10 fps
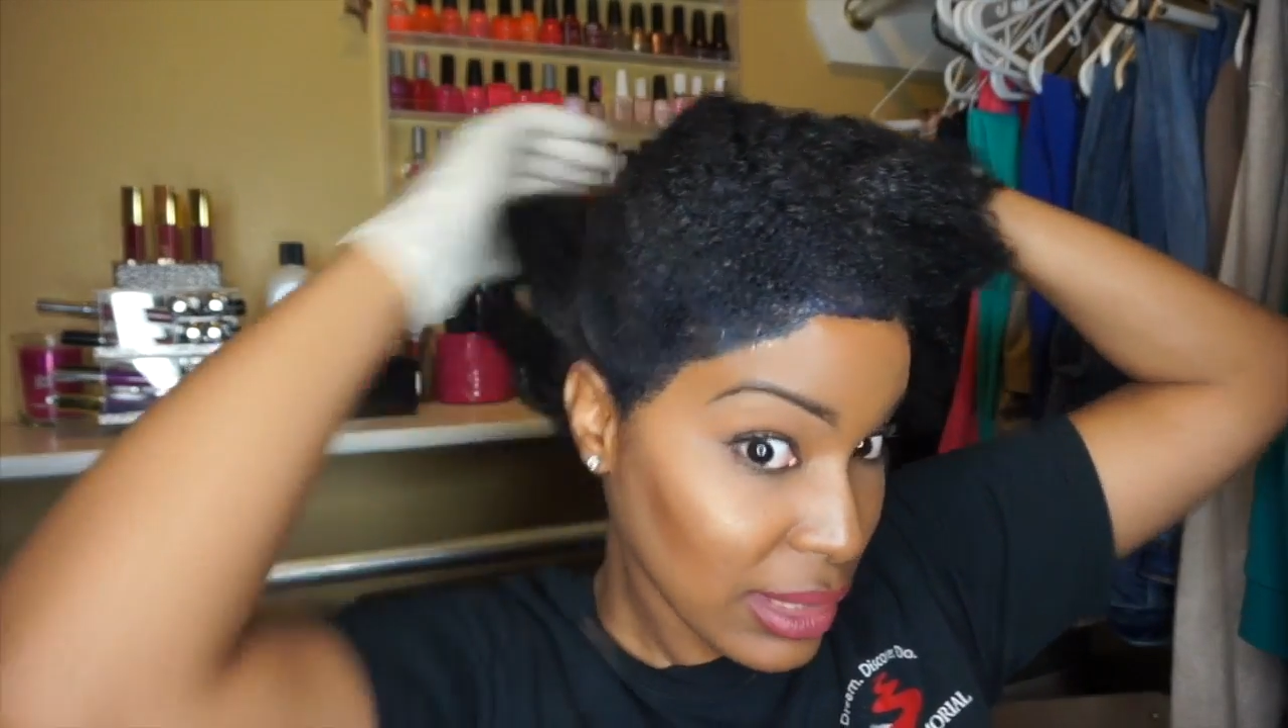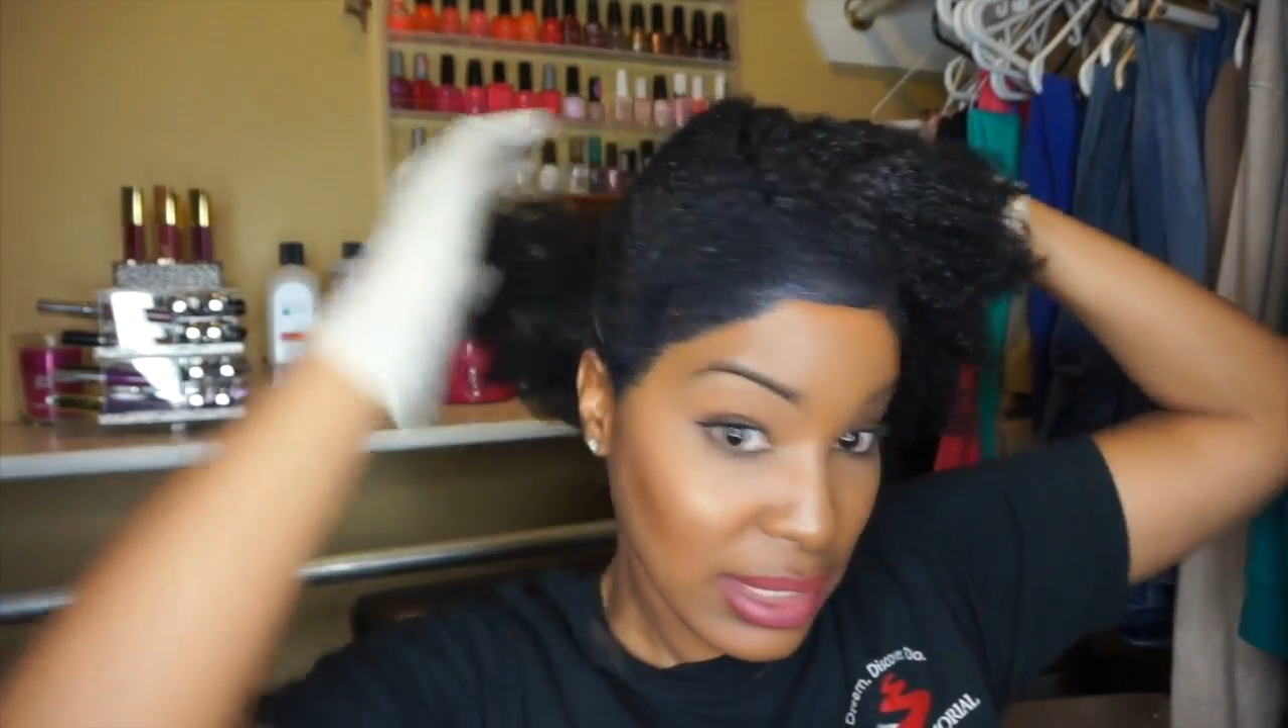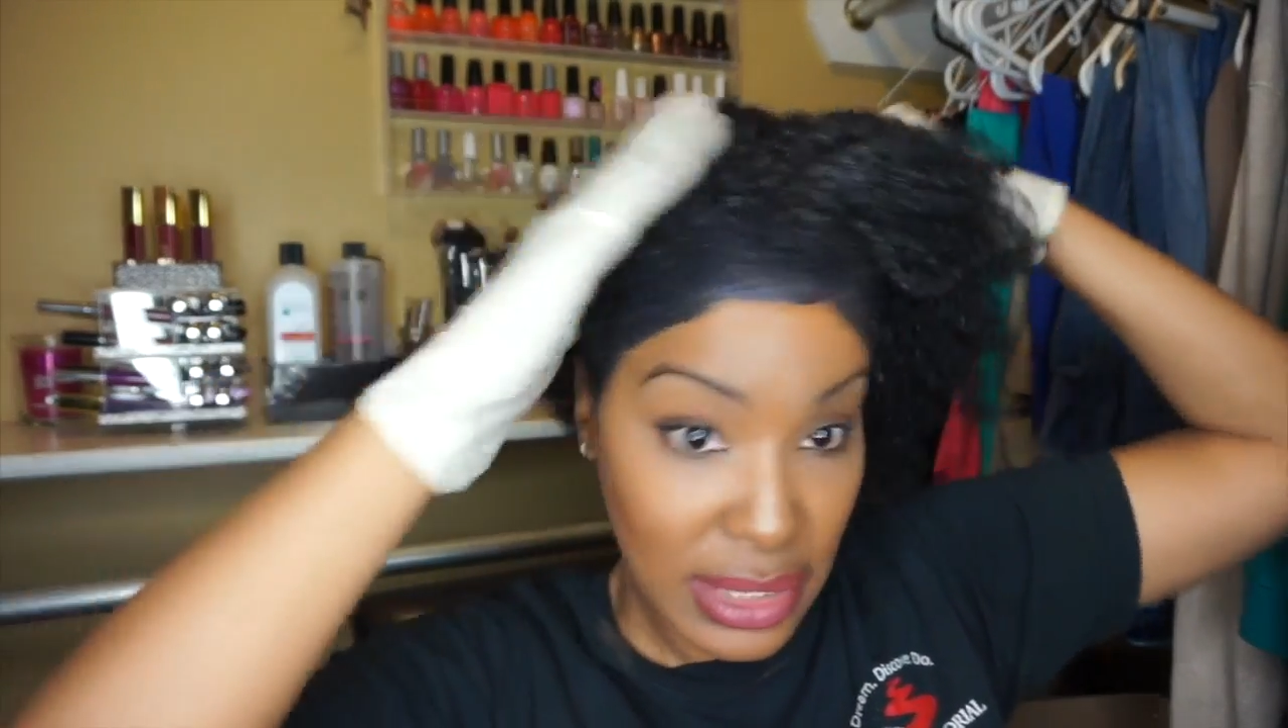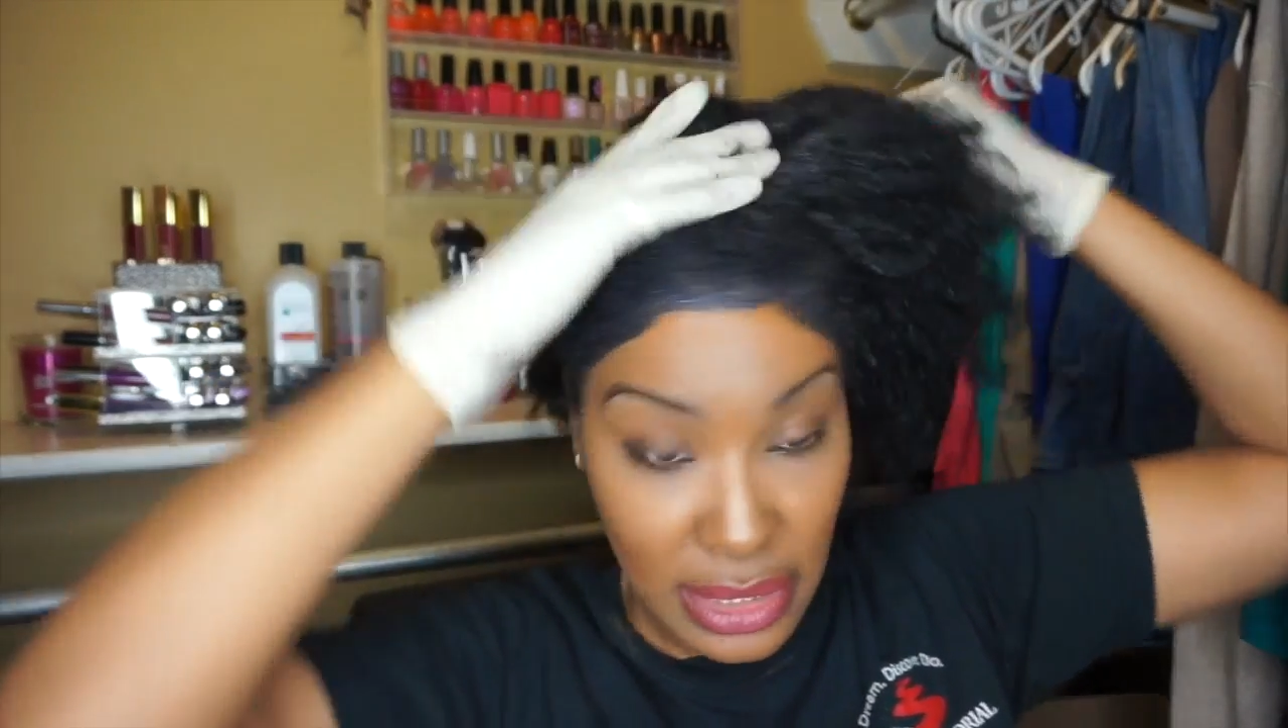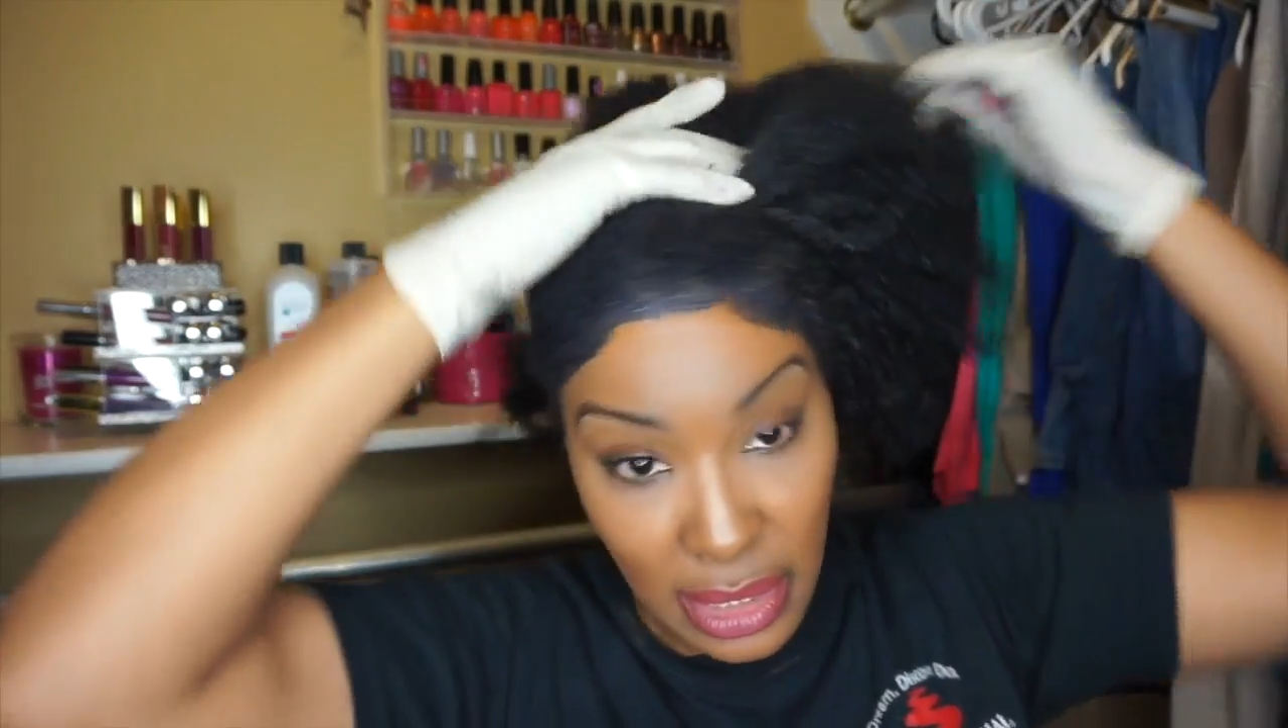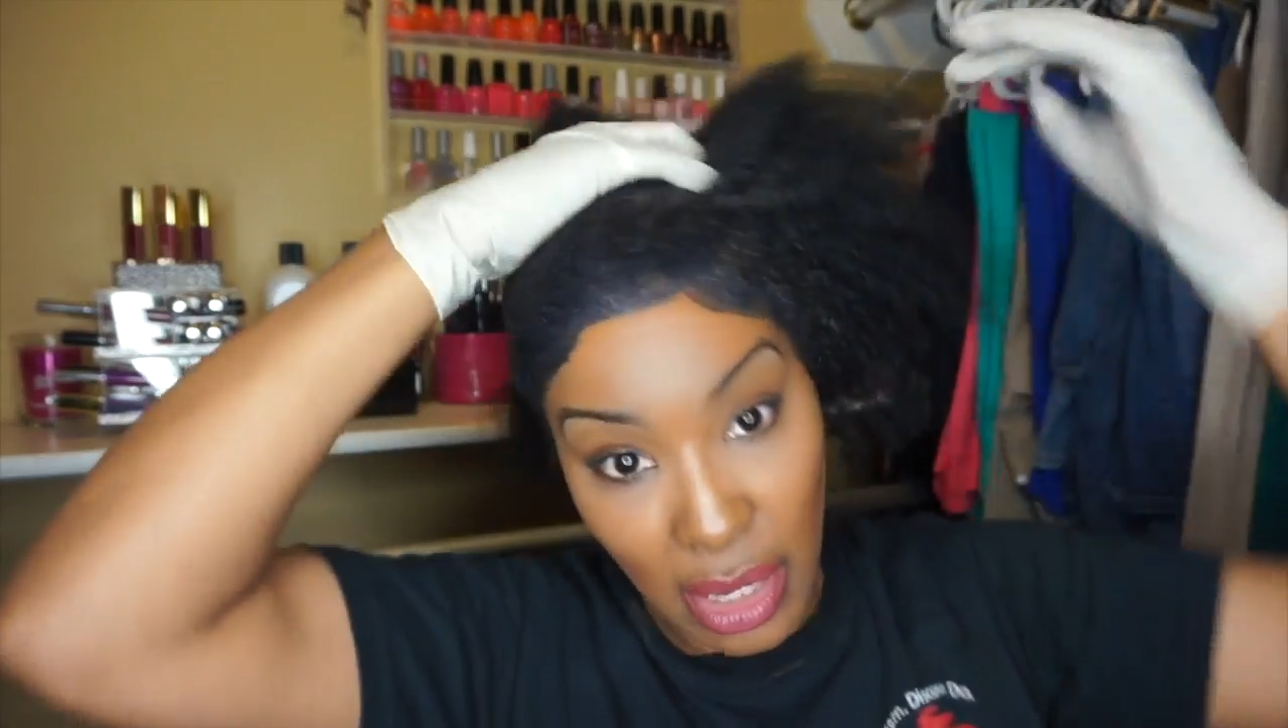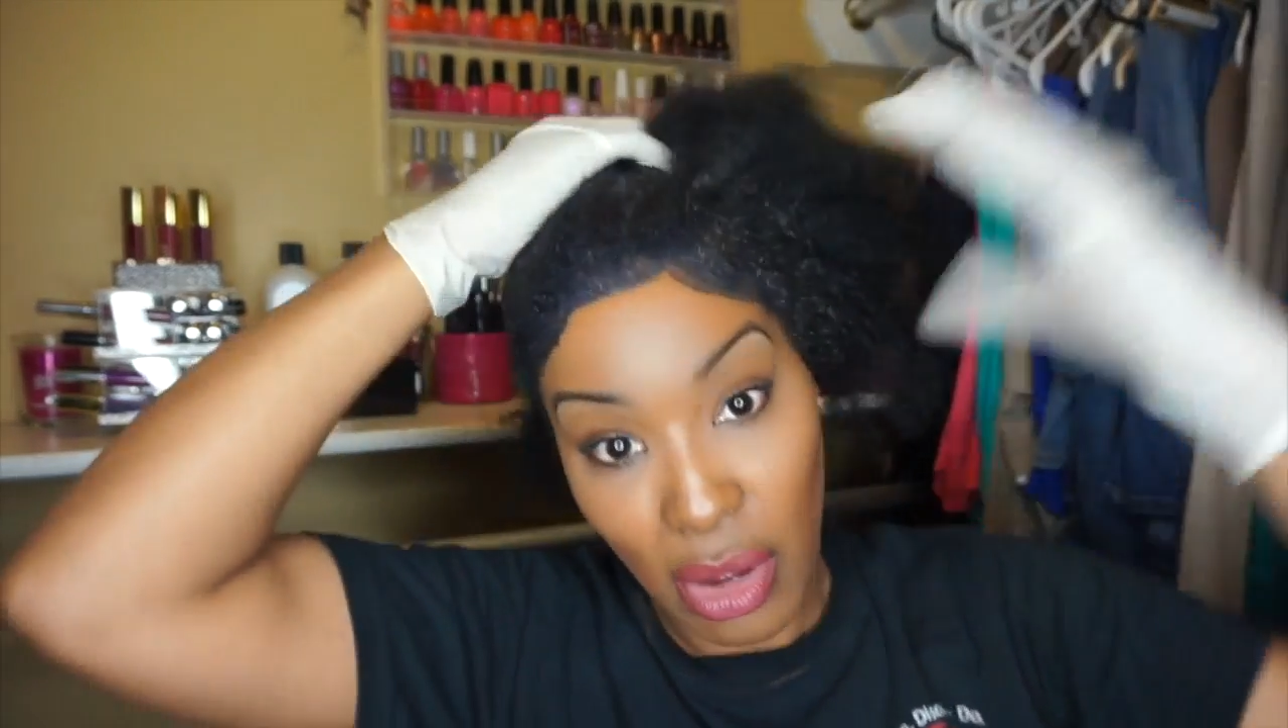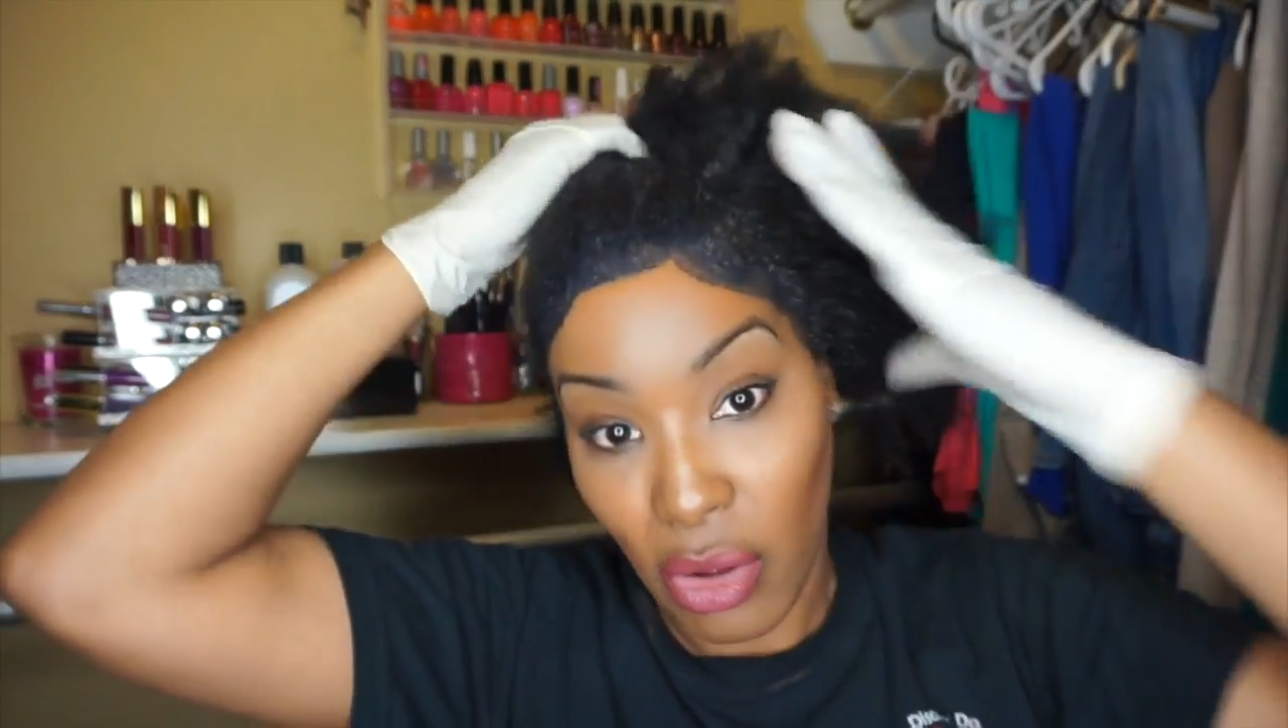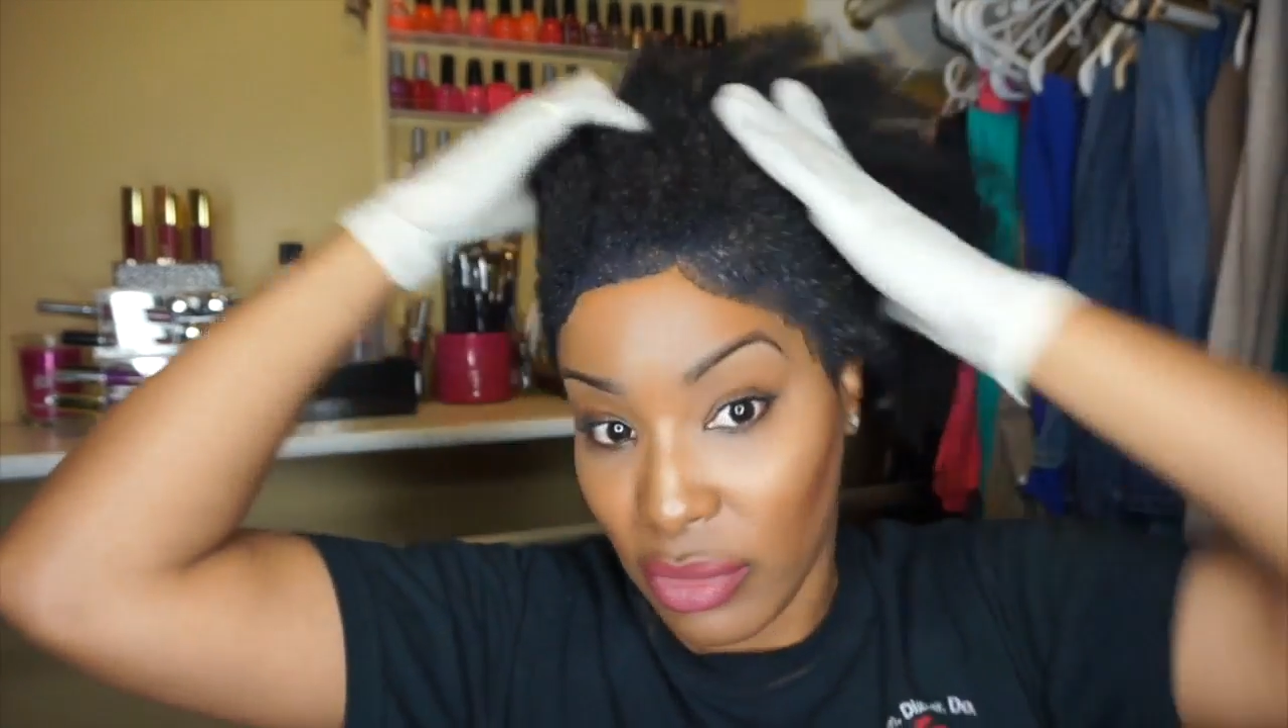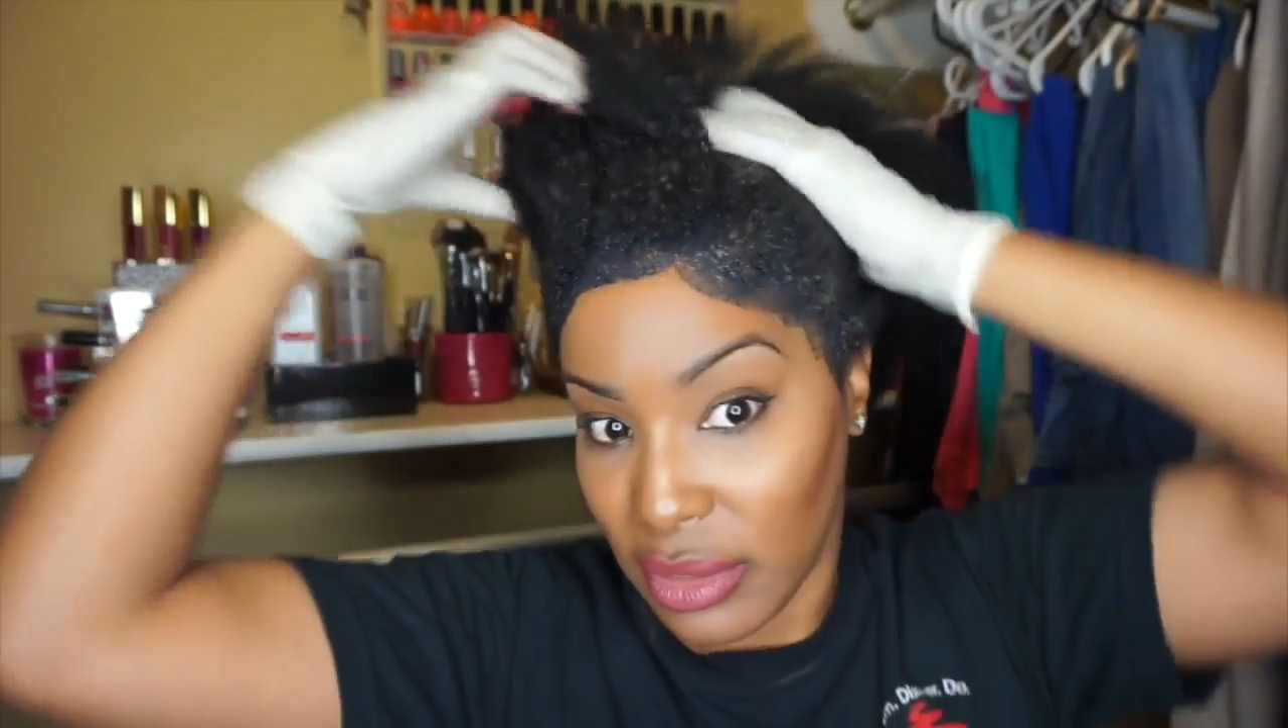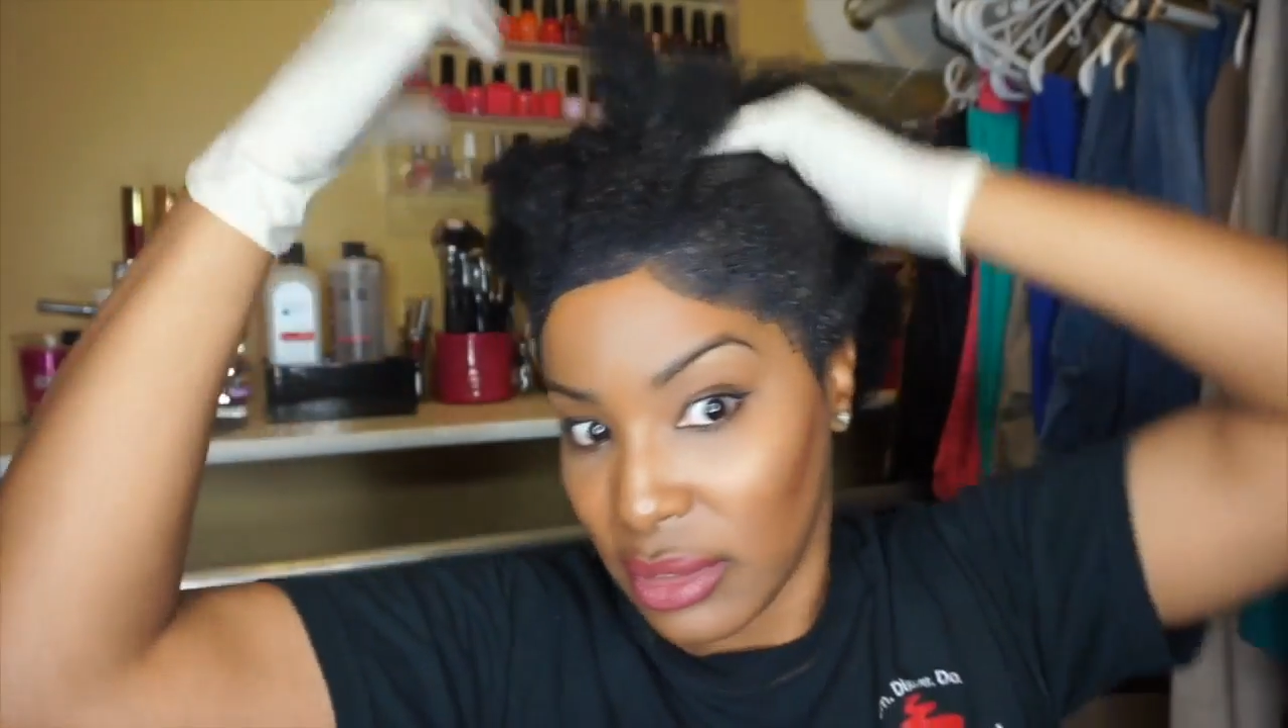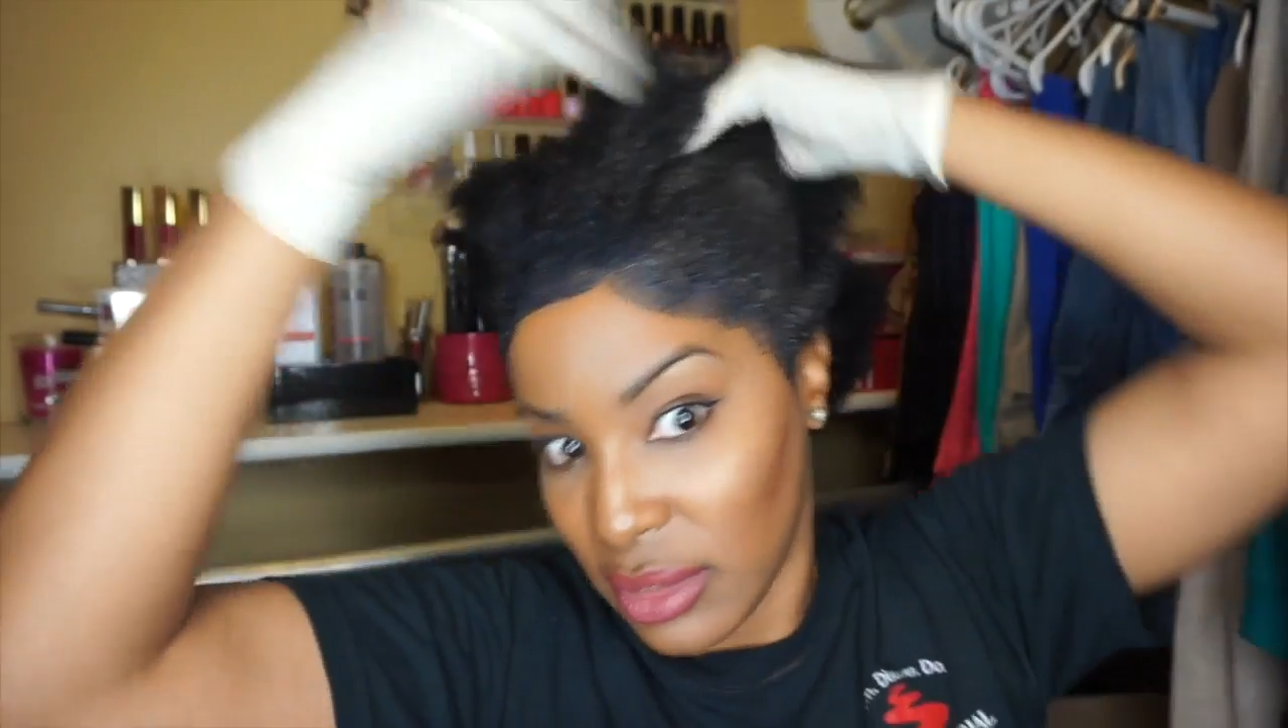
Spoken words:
get all of the